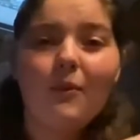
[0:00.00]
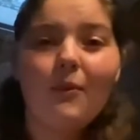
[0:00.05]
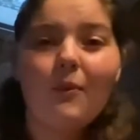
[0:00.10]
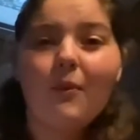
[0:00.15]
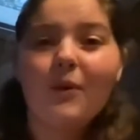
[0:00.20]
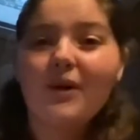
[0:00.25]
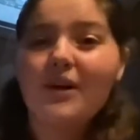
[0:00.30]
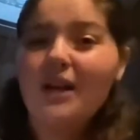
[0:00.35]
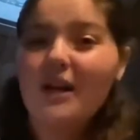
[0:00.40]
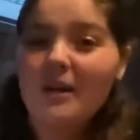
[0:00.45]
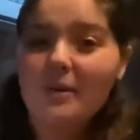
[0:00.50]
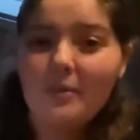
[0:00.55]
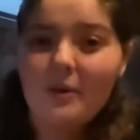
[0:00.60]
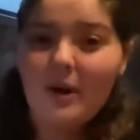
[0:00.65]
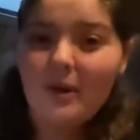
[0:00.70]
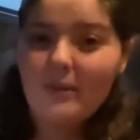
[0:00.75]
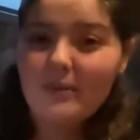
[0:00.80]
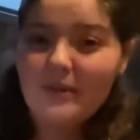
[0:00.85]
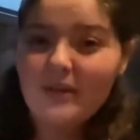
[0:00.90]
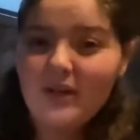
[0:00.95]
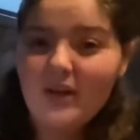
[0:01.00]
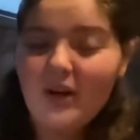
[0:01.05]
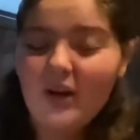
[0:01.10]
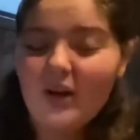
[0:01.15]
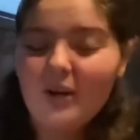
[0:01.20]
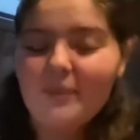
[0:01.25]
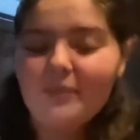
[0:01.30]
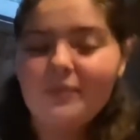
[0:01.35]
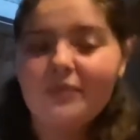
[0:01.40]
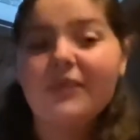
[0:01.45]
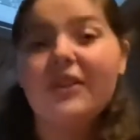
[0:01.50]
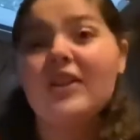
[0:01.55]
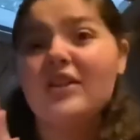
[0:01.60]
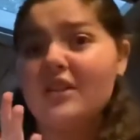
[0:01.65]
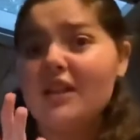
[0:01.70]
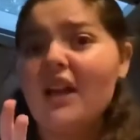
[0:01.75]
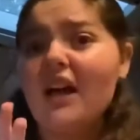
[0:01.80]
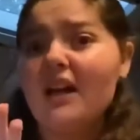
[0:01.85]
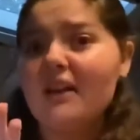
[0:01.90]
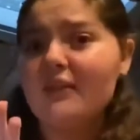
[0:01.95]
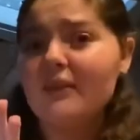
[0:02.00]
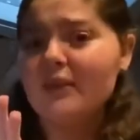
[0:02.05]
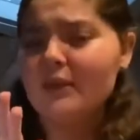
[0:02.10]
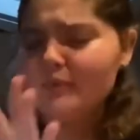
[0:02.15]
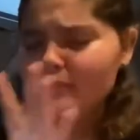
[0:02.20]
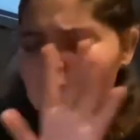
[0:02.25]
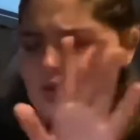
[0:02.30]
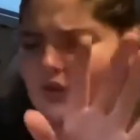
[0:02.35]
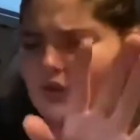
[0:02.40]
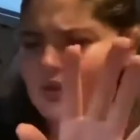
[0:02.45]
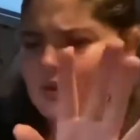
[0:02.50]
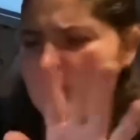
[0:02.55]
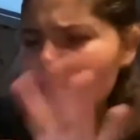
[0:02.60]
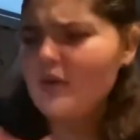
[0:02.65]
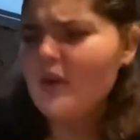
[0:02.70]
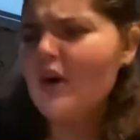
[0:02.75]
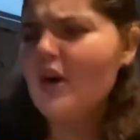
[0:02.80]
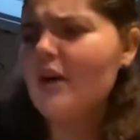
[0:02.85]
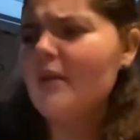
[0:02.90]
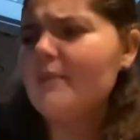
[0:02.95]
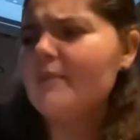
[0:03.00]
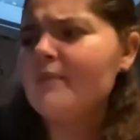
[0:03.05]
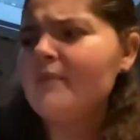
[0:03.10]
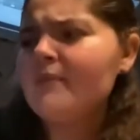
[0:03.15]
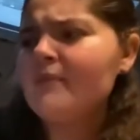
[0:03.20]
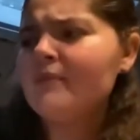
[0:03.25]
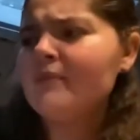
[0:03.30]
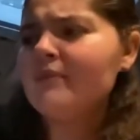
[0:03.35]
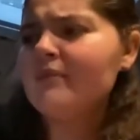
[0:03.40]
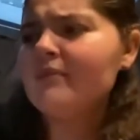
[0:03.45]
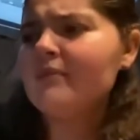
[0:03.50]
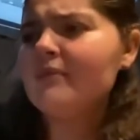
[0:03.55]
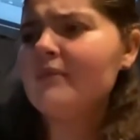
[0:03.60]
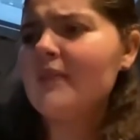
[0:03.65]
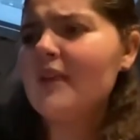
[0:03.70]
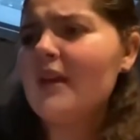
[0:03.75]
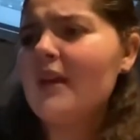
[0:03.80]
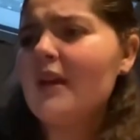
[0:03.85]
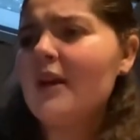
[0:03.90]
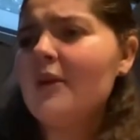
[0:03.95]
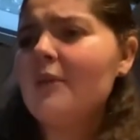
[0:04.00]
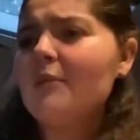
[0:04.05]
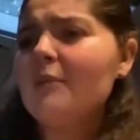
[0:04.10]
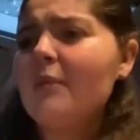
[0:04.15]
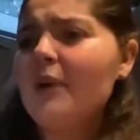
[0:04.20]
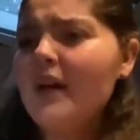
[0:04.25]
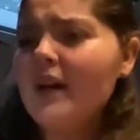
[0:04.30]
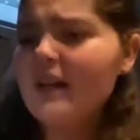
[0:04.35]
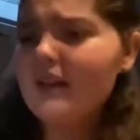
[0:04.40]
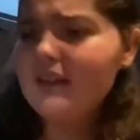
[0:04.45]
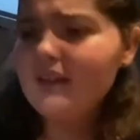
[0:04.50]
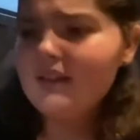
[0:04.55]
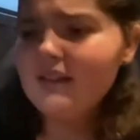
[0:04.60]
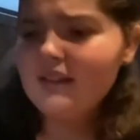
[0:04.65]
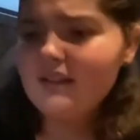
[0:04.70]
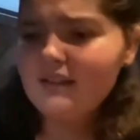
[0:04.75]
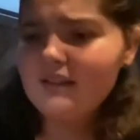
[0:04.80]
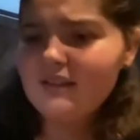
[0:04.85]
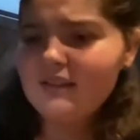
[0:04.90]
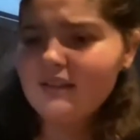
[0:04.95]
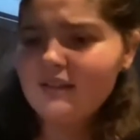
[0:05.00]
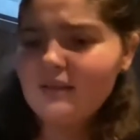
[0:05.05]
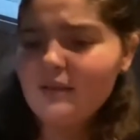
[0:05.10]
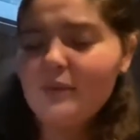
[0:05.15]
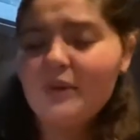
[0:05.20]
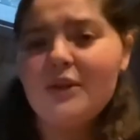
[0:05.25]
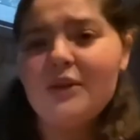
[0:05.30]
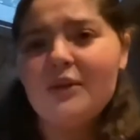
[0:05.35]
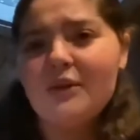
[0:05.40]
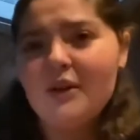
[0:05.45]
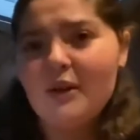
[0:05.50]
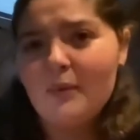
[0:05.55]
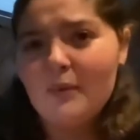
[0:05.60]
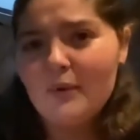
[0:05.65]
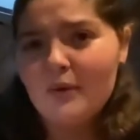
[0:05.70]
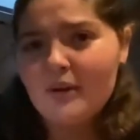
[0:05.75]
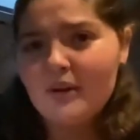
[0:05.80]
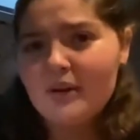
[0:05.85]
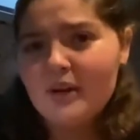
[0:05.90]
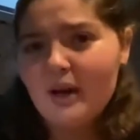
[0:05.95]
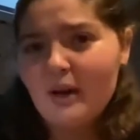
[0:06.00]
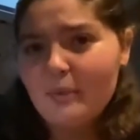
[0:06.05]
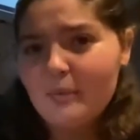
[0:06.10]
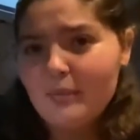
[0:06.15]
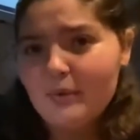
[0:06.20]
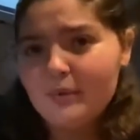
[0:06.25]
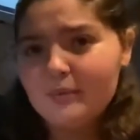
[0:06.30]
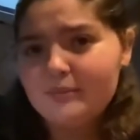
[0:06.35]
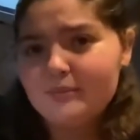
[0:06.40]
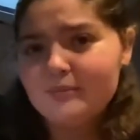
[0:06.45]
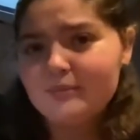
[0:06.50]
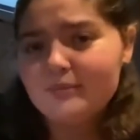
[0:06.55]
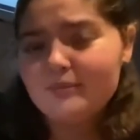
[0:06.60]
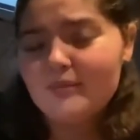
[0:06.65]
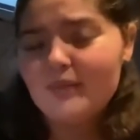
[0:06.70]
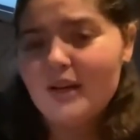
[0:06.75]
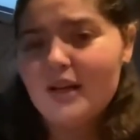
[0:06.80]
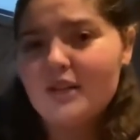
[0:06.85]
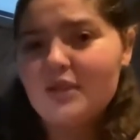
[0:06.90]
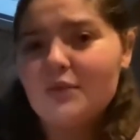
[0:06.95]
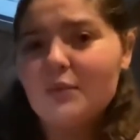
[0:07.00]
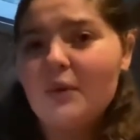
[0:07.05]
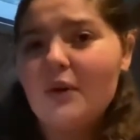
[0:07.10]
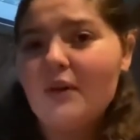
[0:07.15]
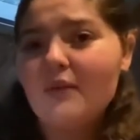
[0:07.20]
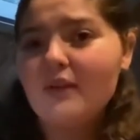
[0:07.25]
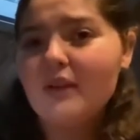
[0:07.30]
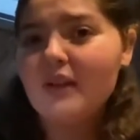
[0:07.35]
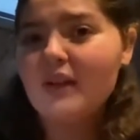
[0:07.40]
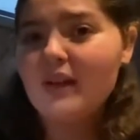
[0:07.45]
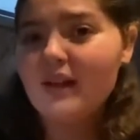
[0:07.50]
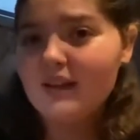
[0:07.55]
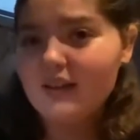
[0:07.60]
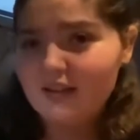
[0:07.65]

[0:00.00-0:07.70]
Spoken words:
were not a problem at all. There's a lot of them, don't get me wrong. But when you get woken up at 12 o'clock